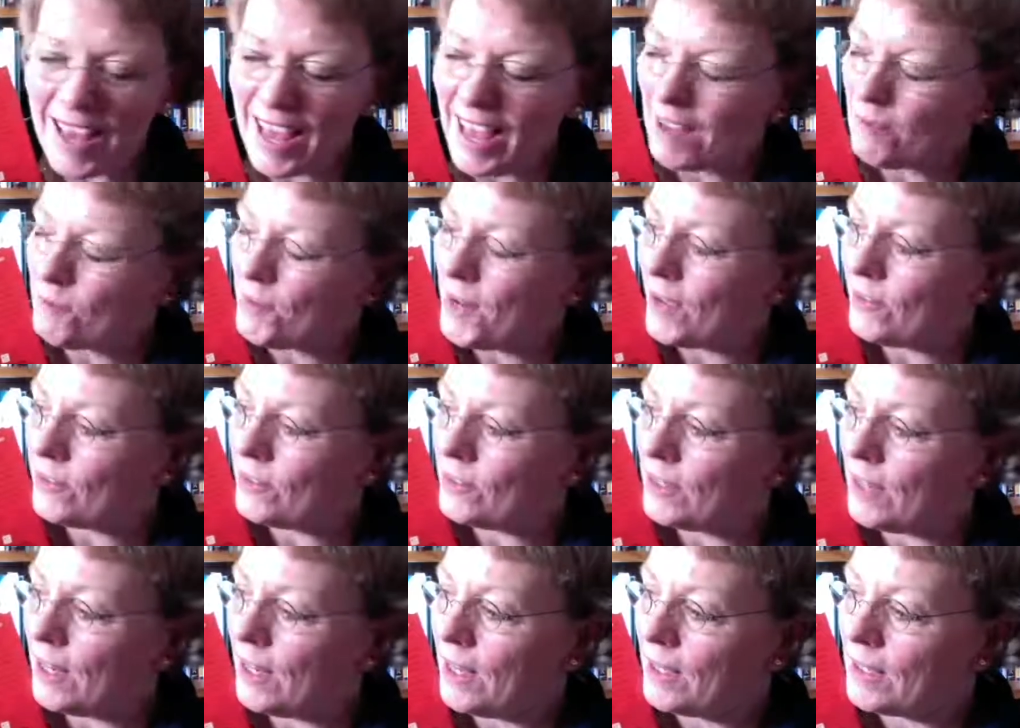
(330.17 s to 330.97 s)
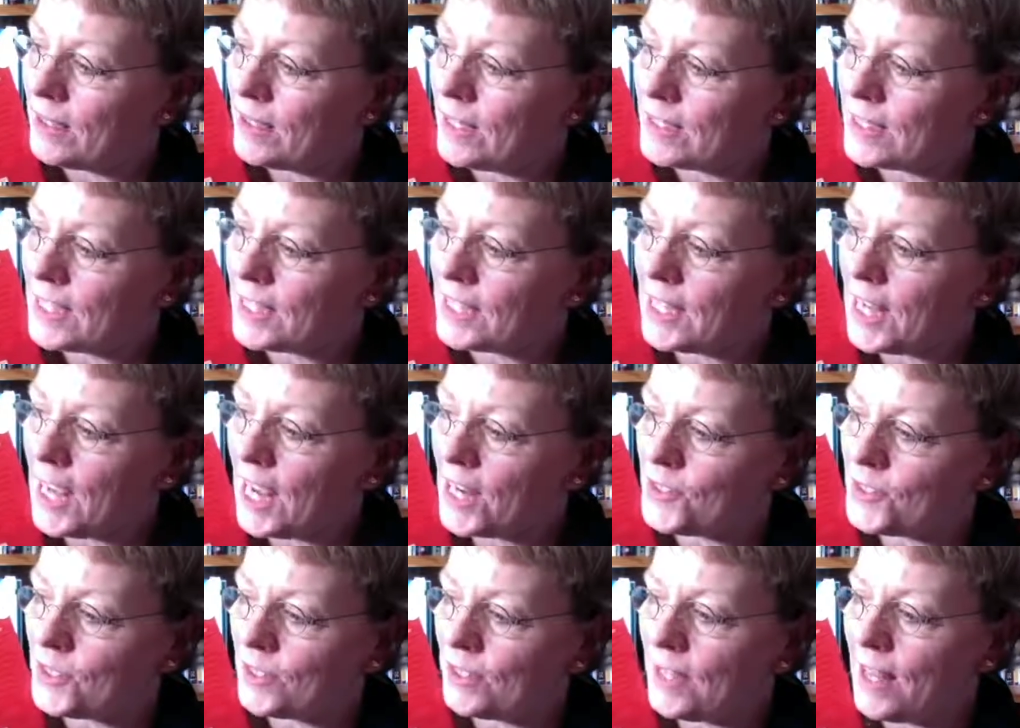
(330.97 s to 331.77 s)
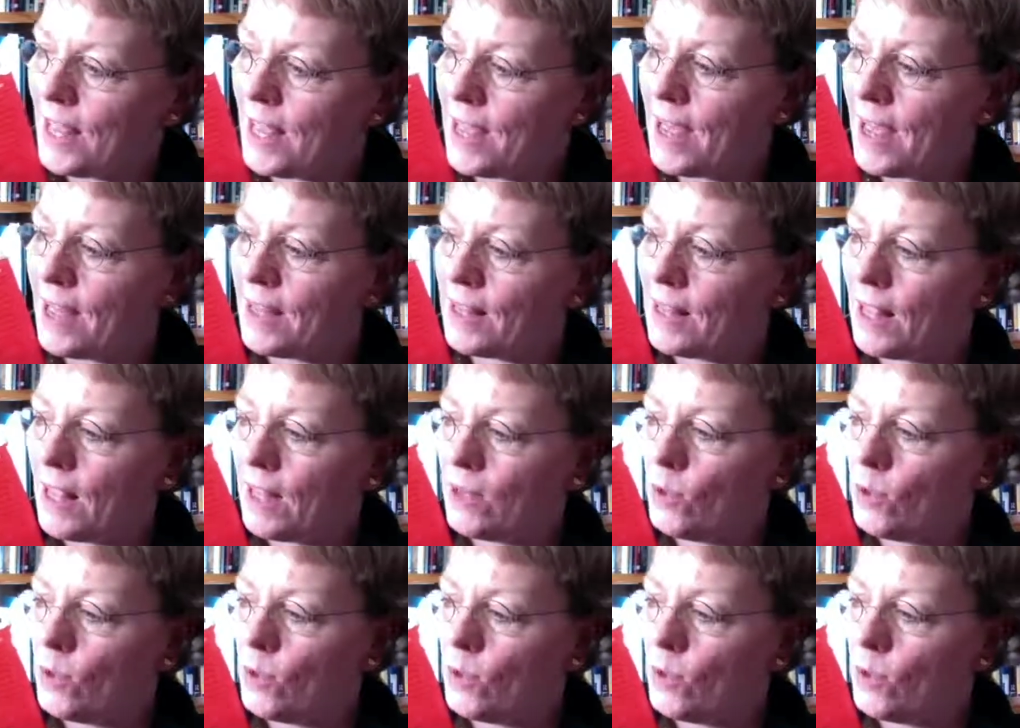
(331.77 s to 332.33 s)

and we have a dedication there.